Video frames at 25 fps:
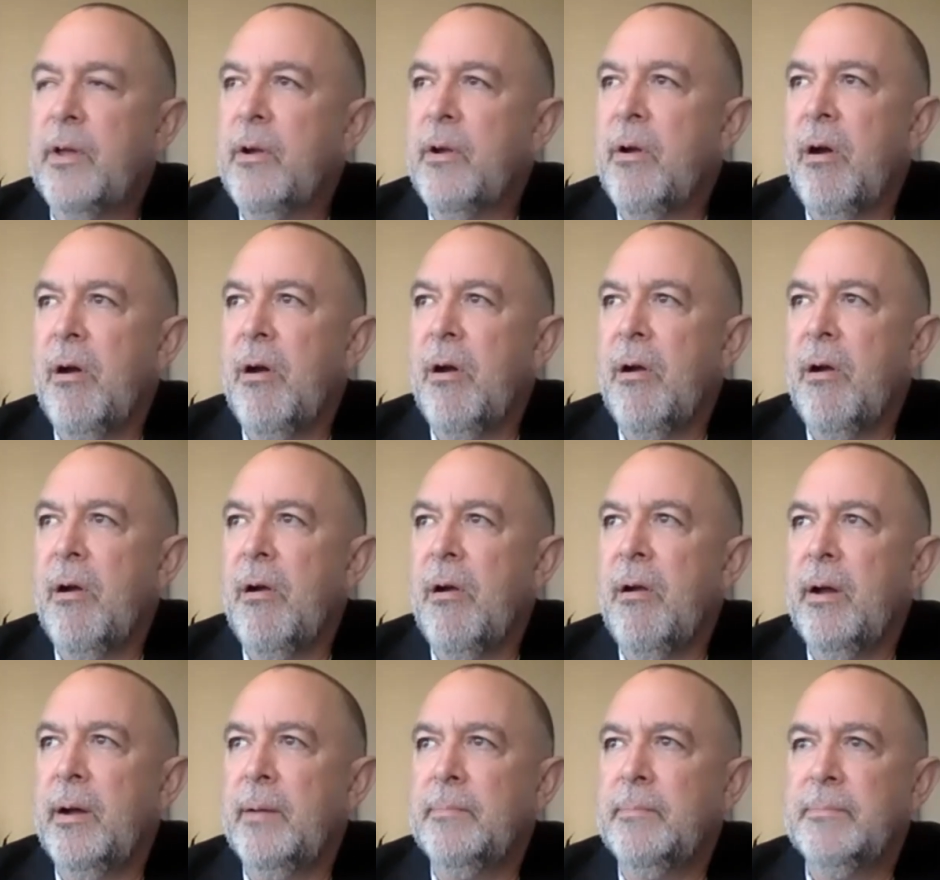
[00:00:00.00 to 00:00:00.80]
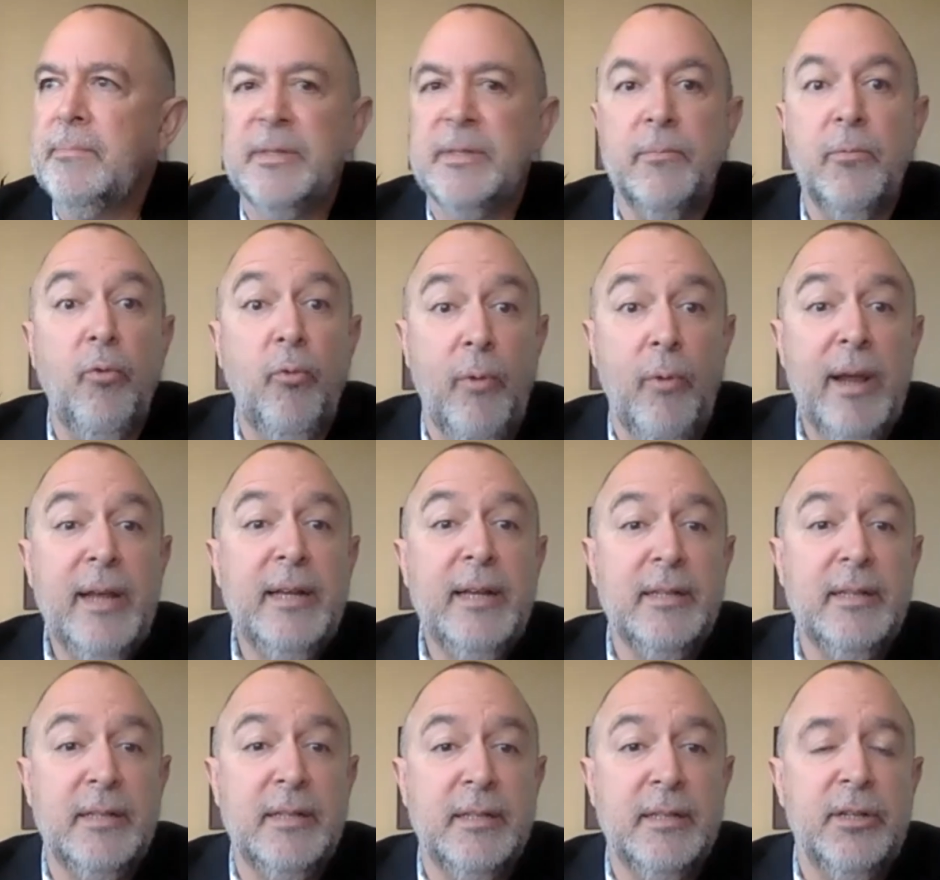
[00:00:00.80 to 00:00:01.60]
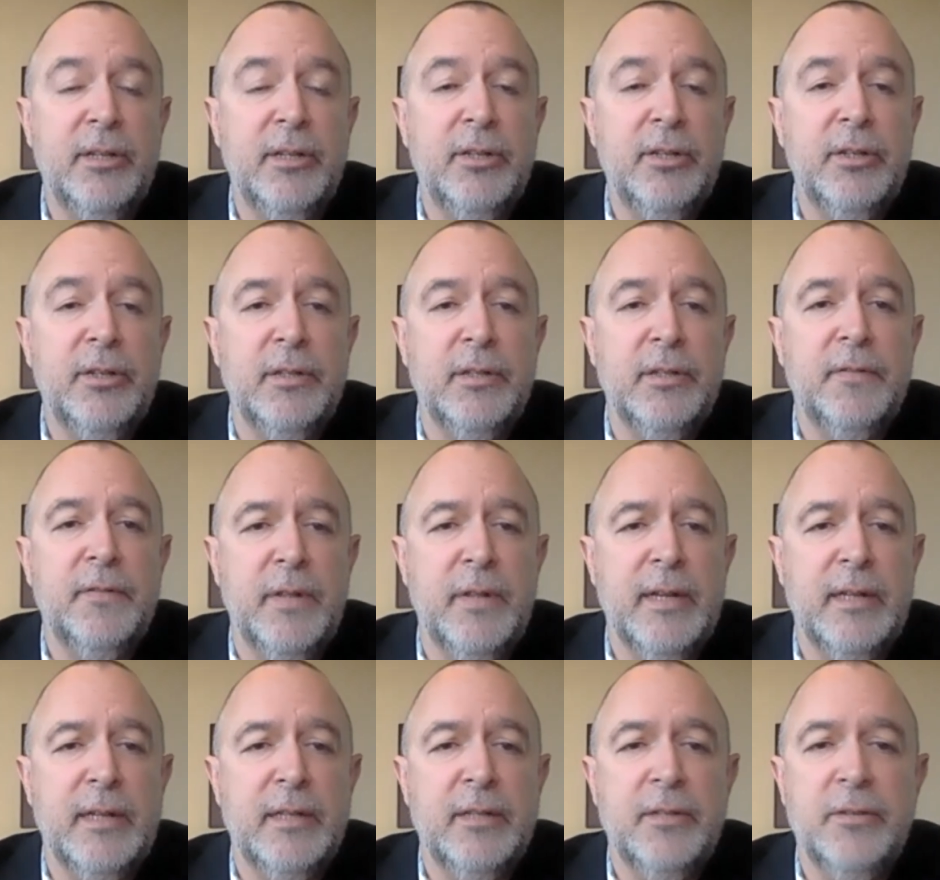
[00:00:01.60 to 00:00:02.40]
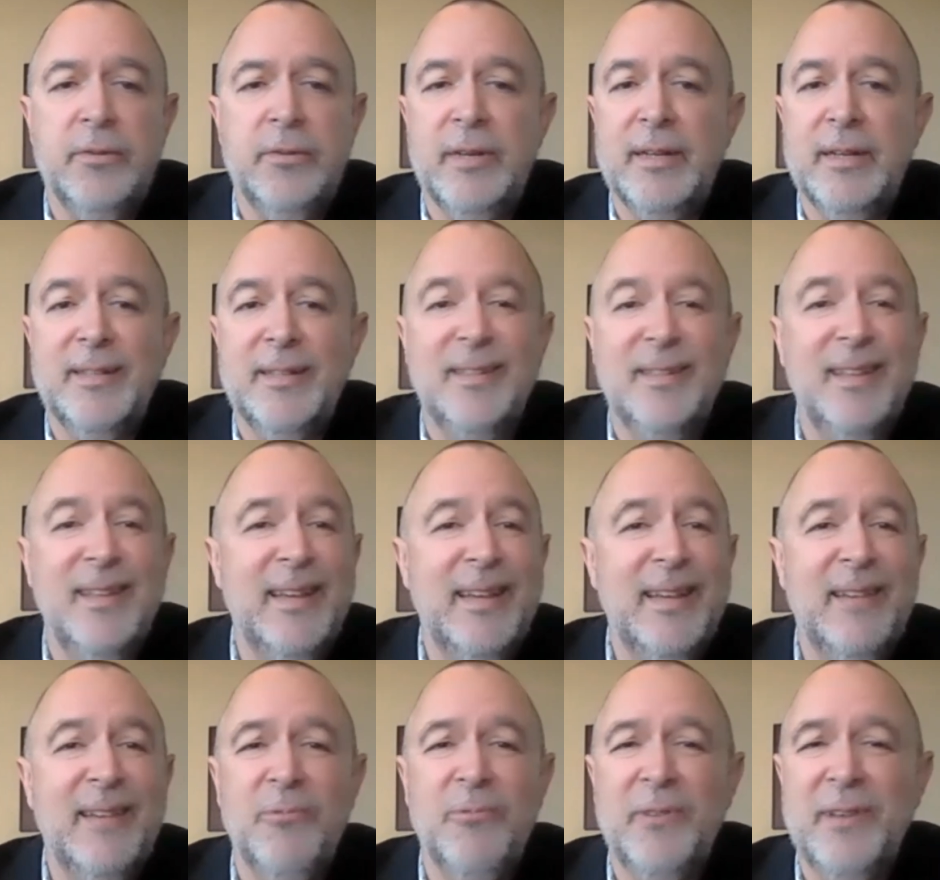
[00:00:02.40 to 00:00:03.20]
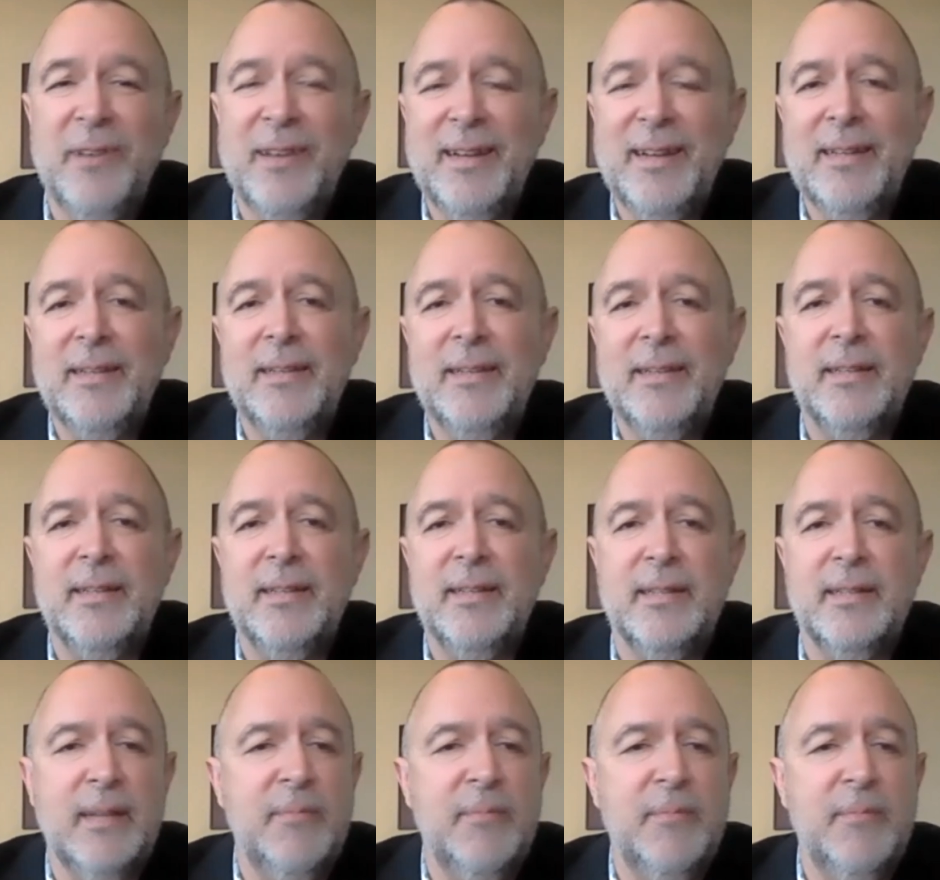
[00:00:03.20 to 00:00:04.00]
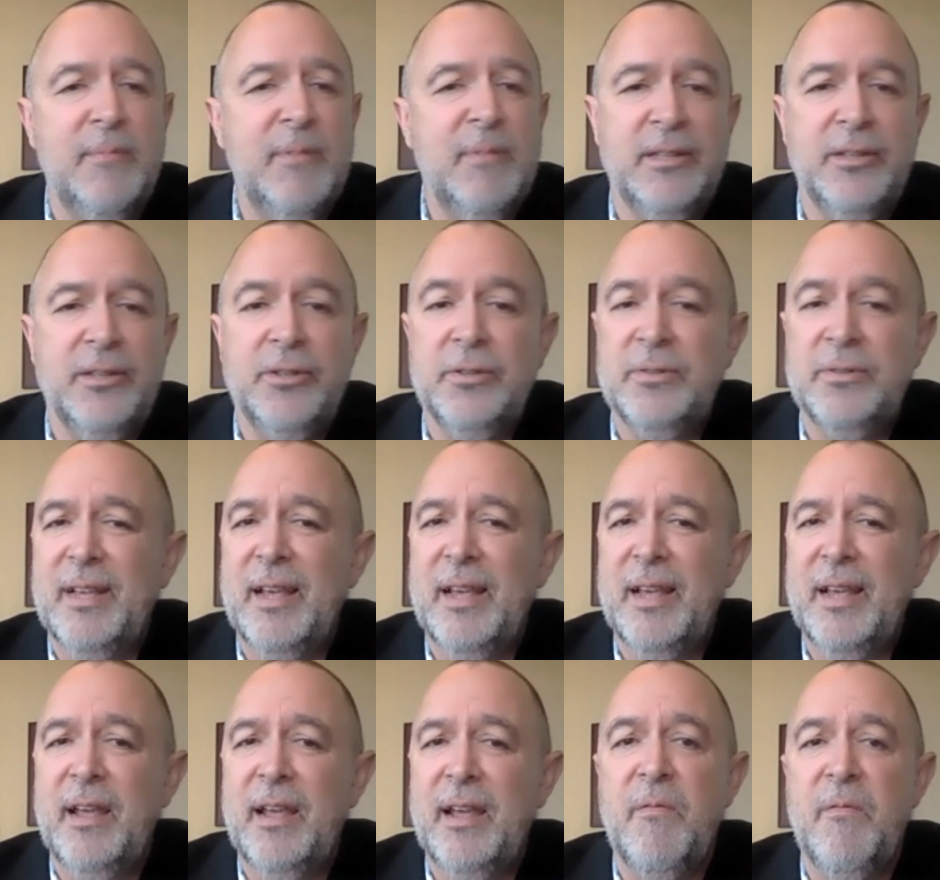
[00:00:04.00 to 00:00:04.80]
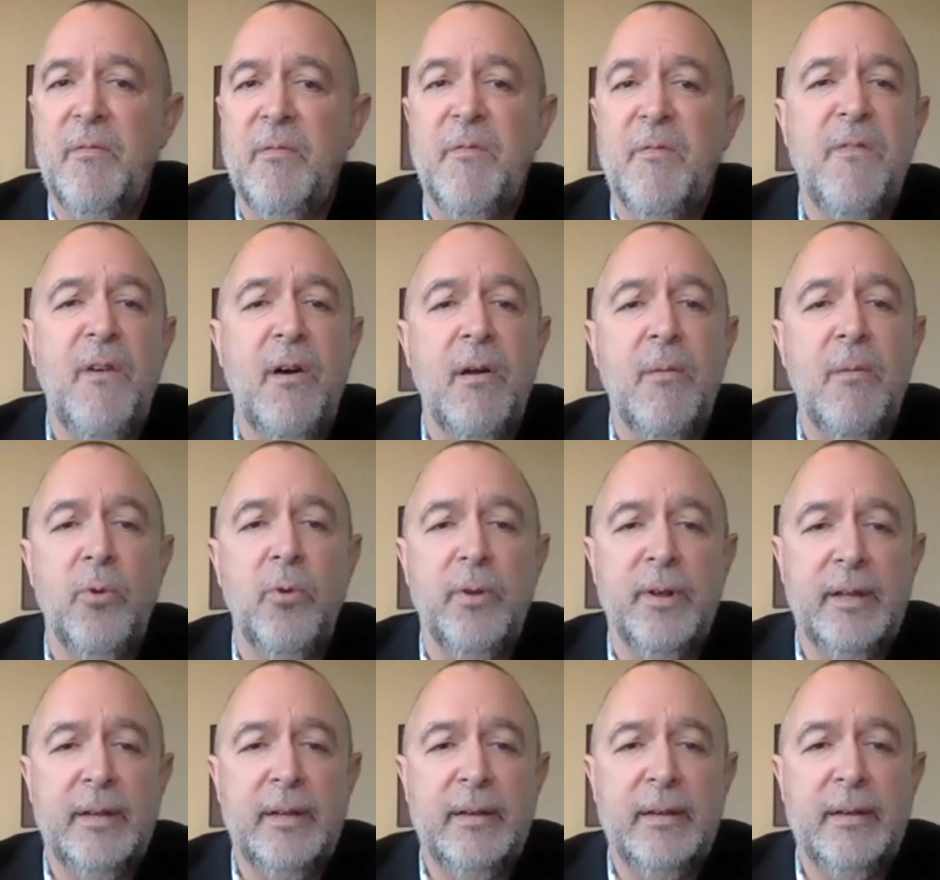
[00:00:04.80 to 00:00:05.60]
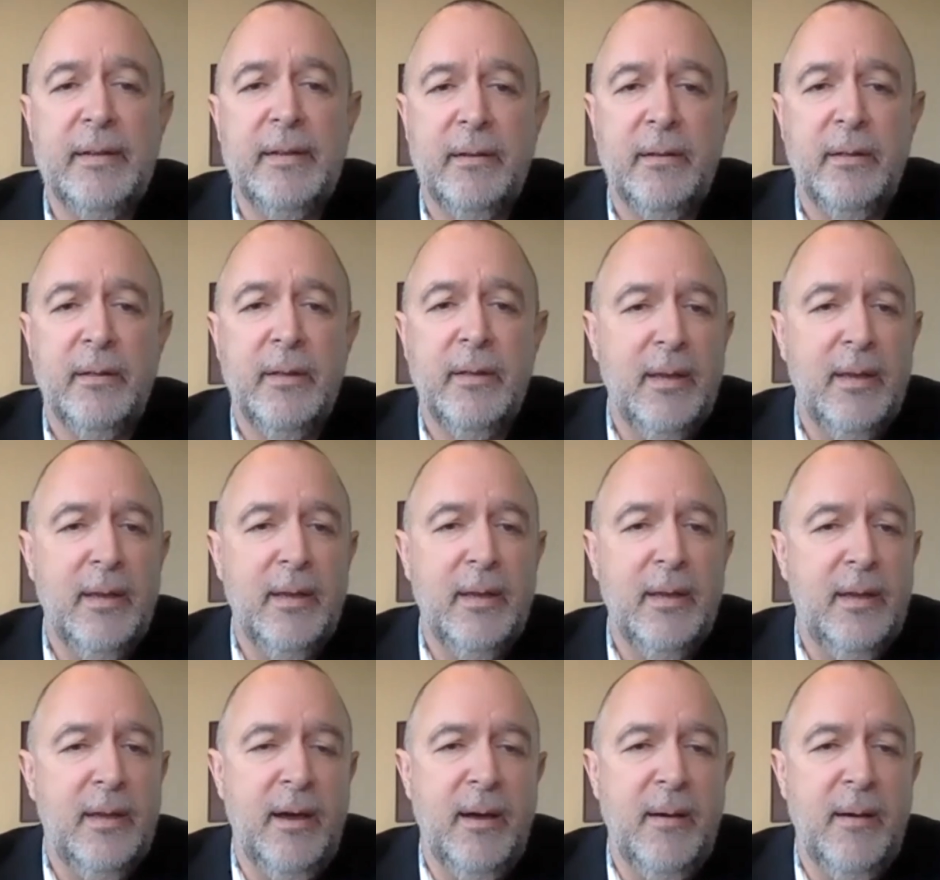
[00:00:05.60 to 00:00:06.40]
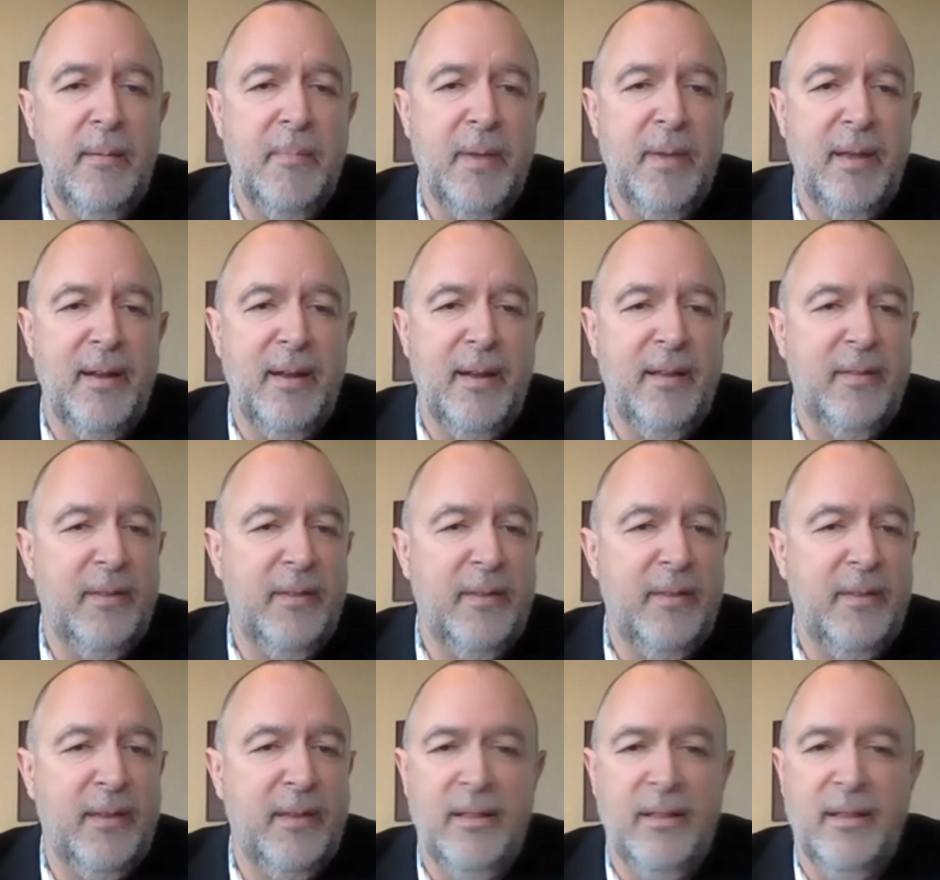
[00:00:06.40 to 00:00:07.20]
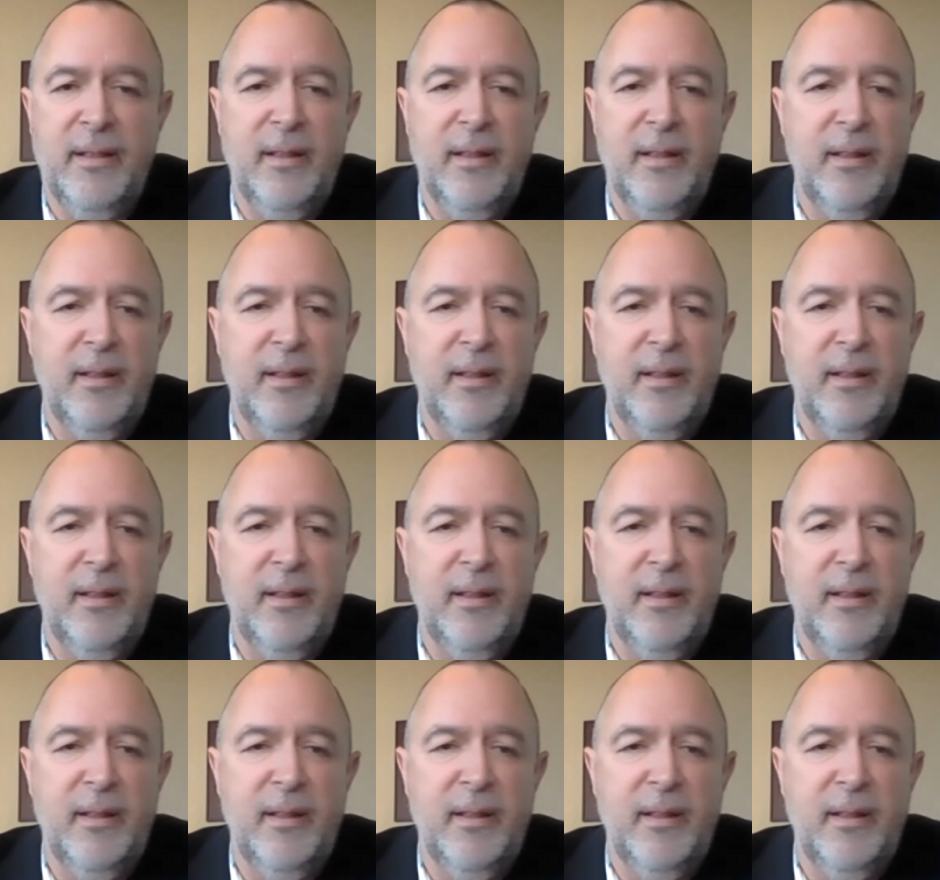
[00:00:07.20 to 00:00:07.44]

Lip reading: there are some great sessions for the next 2 days that will get into some of these issues in far more detail. And I think that